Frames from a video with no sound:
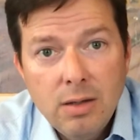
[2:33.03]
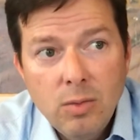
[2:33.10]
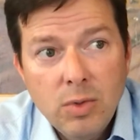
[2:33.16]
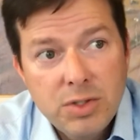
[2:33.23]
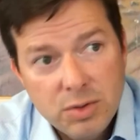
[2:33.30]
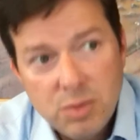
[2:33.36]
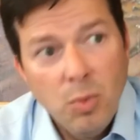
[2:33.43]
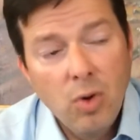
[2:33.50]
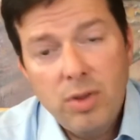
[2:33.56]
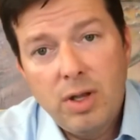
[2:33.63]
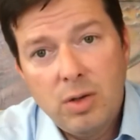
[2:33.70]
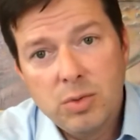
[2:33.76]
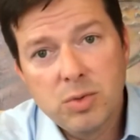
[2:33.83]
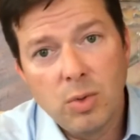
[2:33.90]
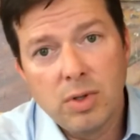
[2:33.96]
which was more than
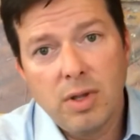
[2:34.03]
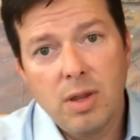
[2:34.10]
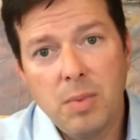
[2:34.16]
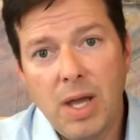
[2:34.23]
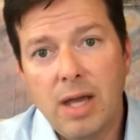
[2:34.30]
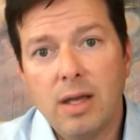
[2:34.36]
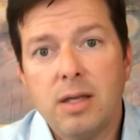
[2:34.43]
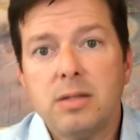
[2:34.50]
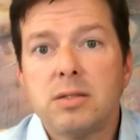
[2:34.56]
it was worth to the bank.